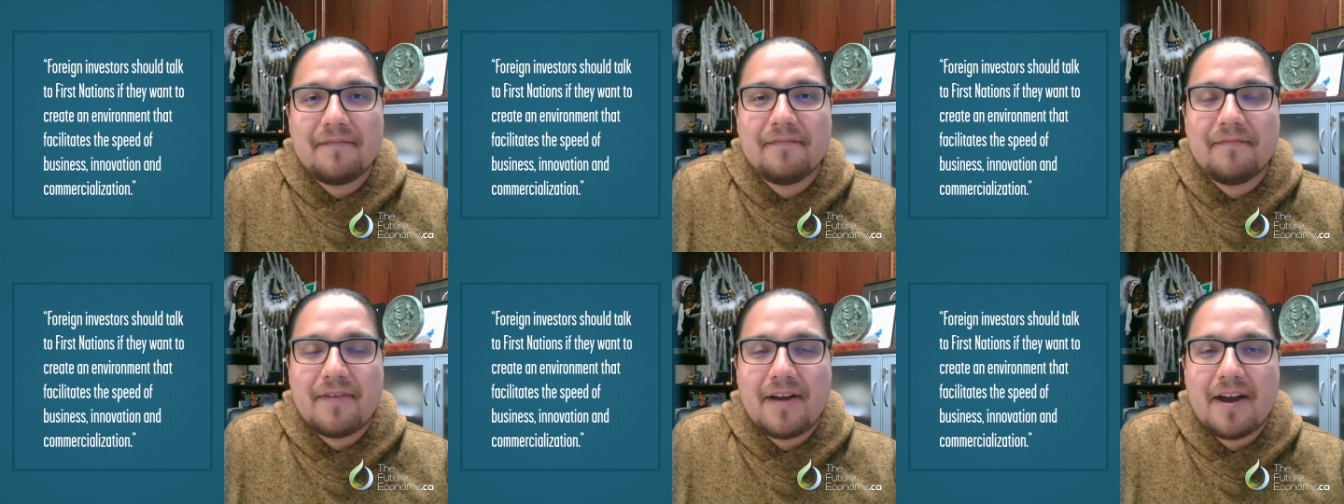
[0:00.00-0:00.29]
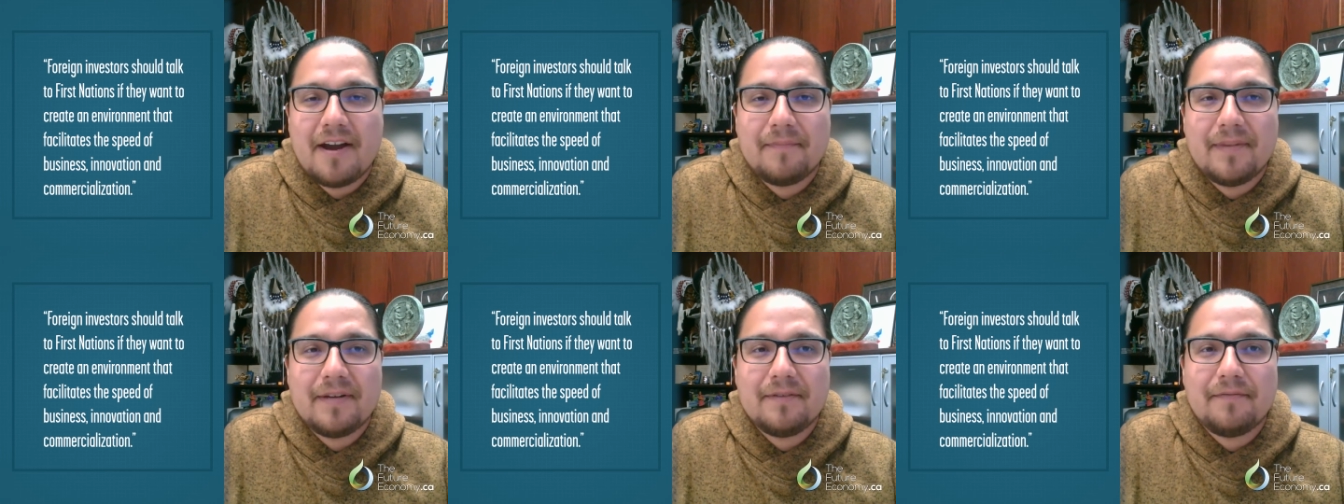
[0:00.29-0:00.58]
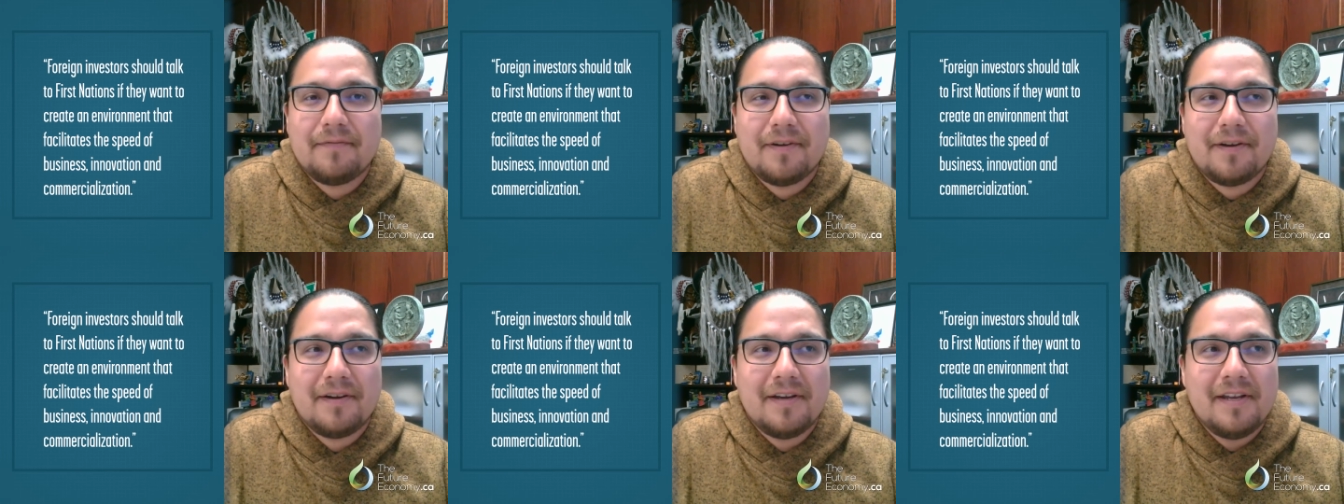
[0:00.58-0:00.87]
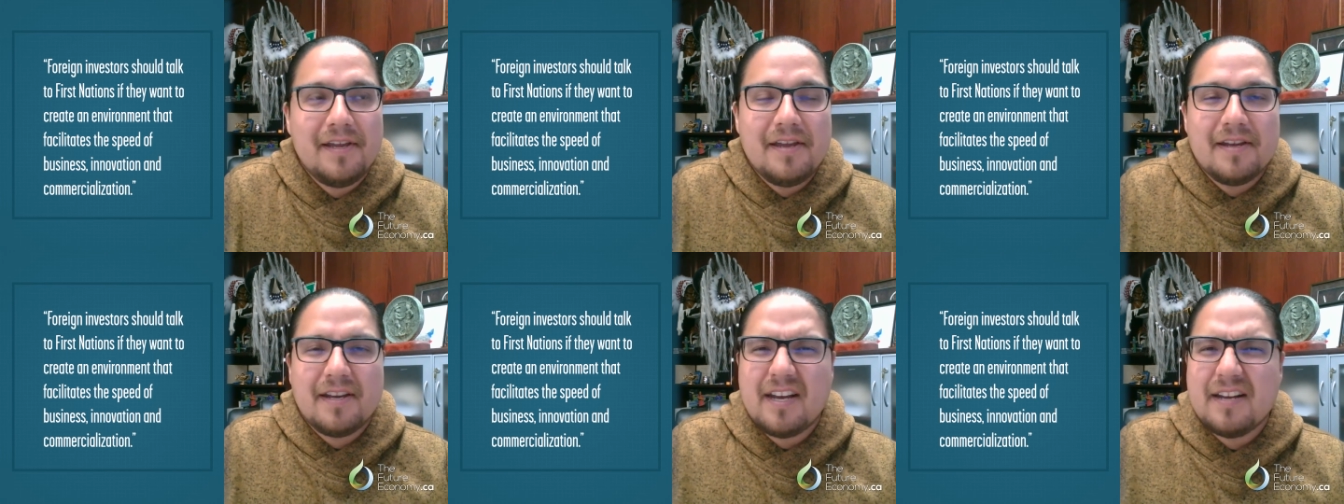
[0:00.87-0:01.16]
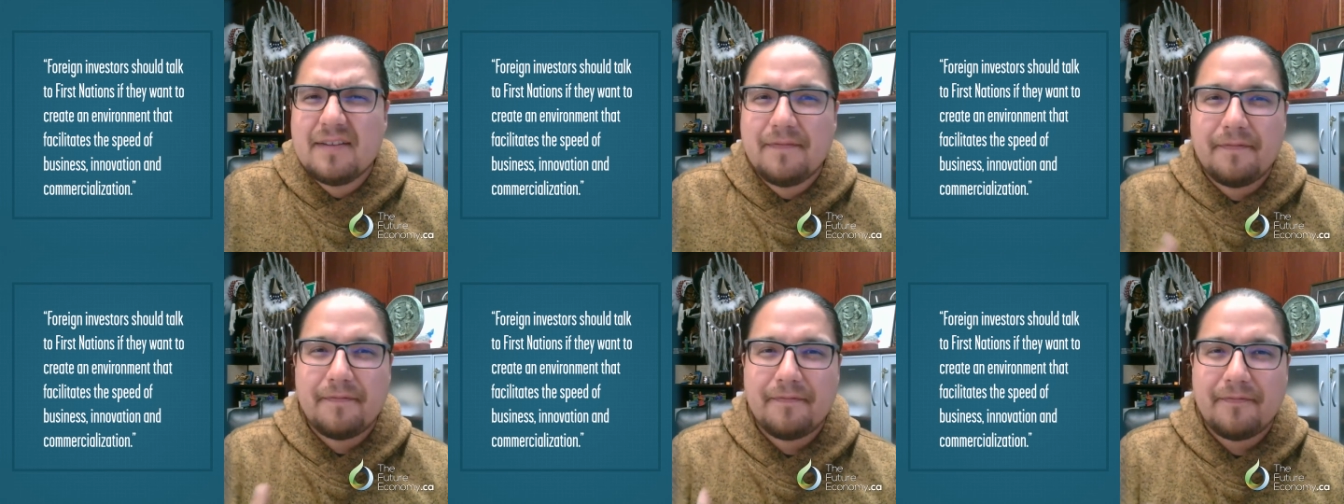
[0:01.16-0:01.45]
that environment for
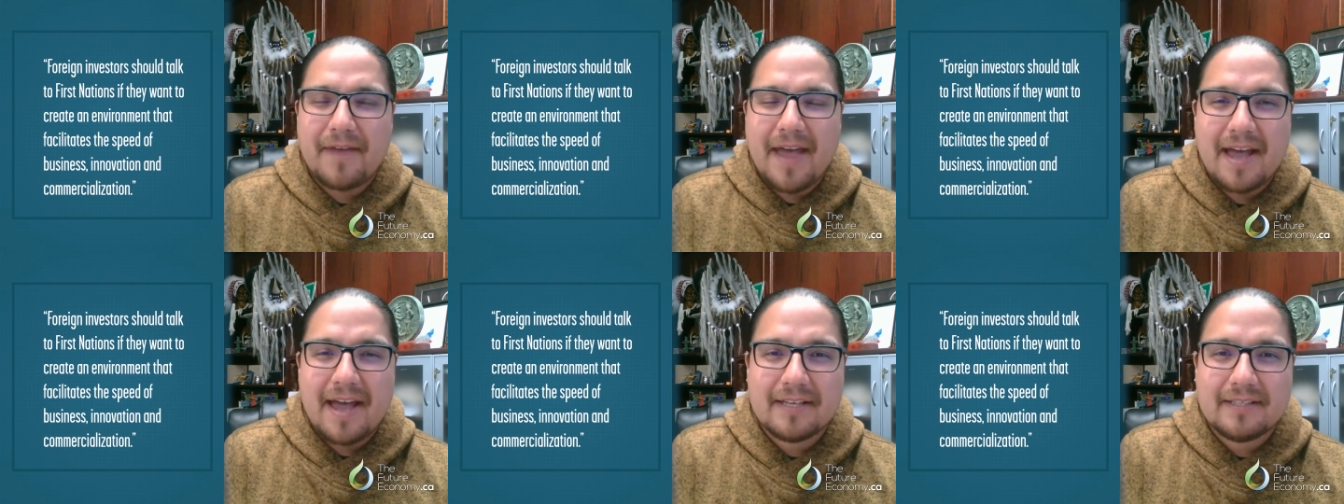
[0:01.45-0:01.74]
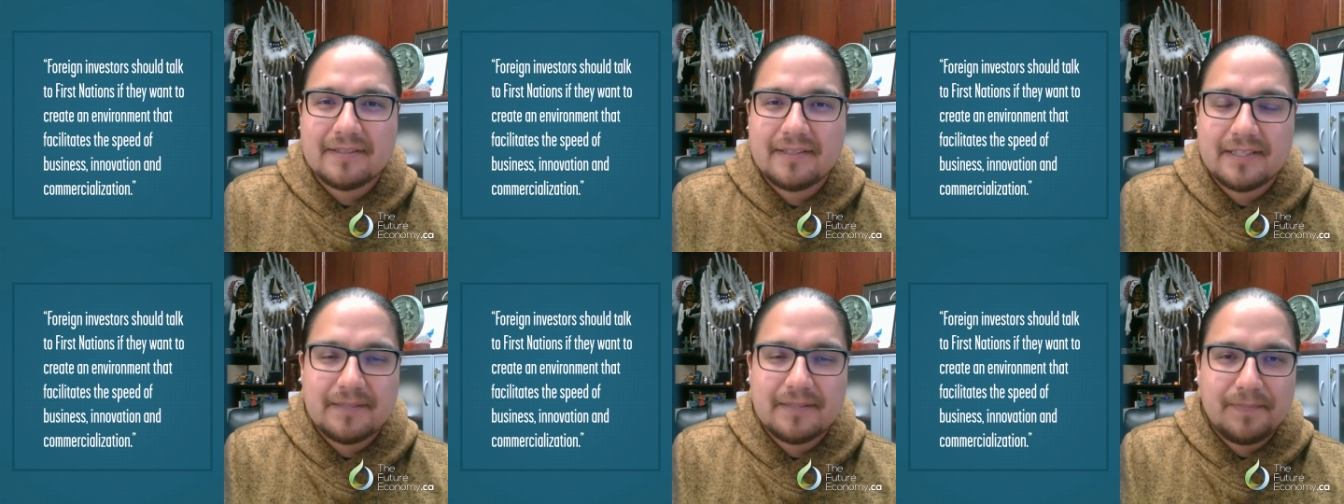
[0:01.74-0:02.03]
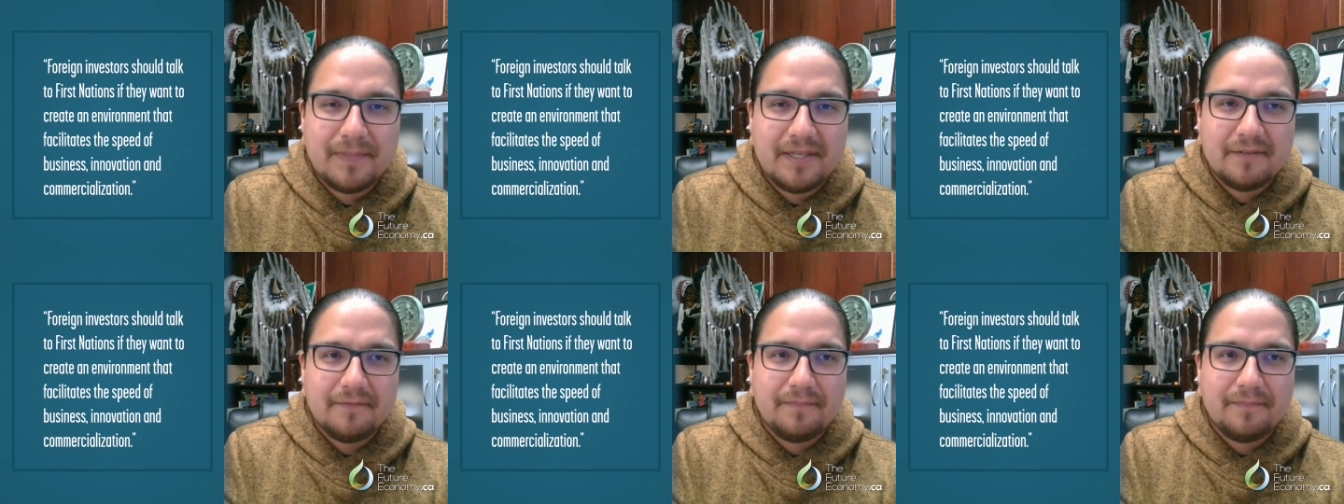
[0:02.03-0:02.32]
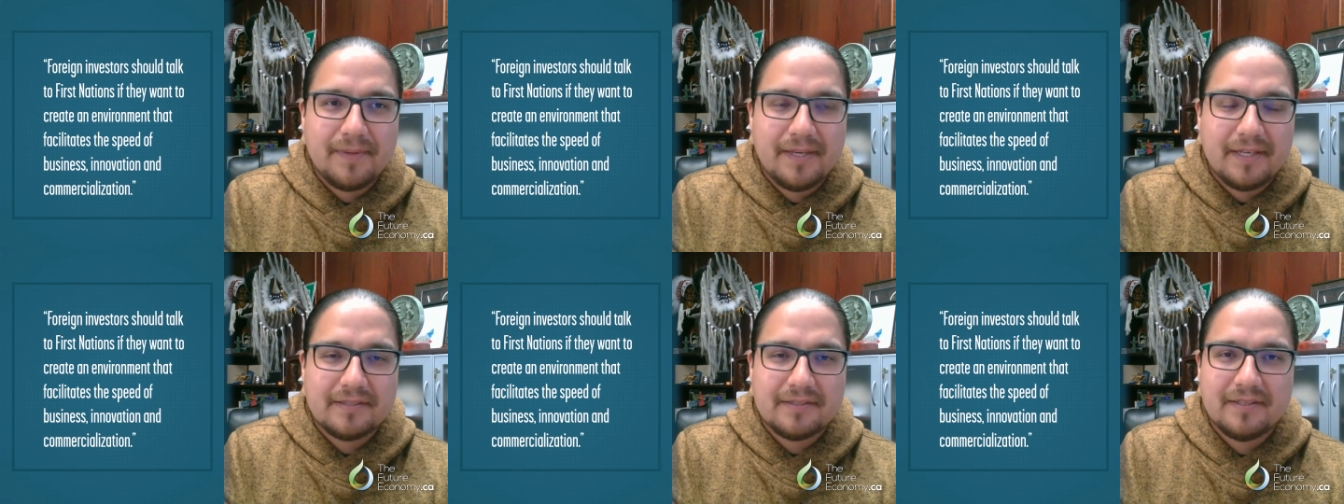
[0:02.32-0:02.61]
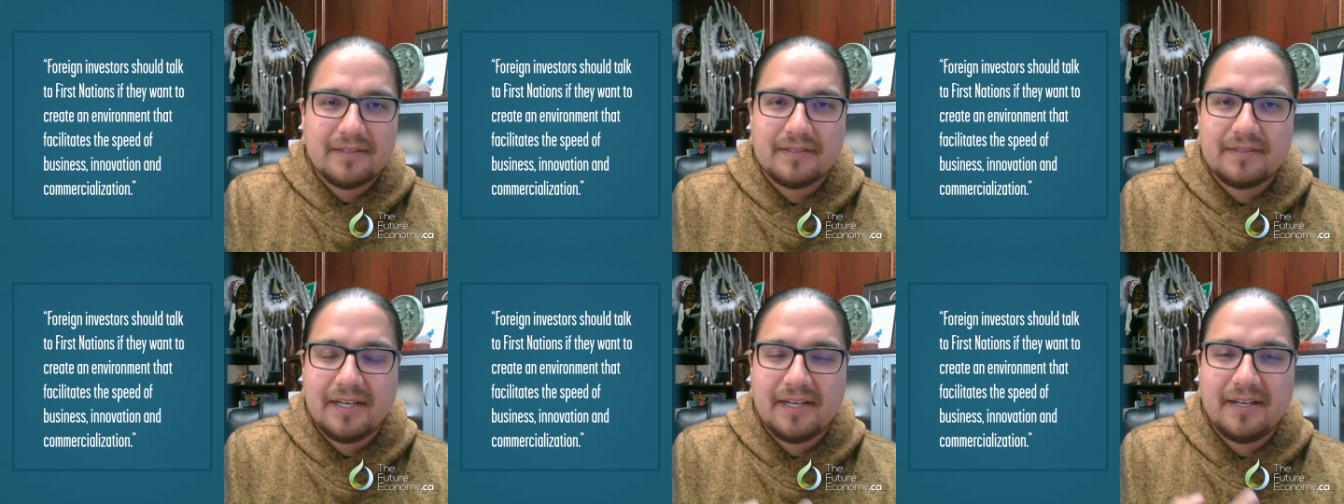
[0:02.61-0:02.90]
kind of fast, the speed of
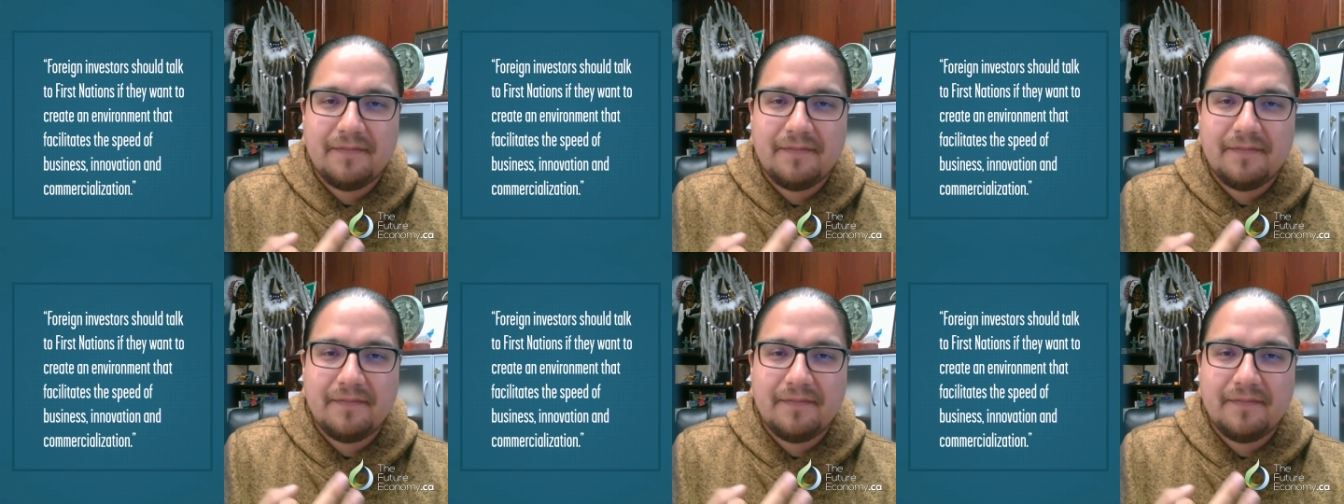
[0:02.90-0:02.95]
business,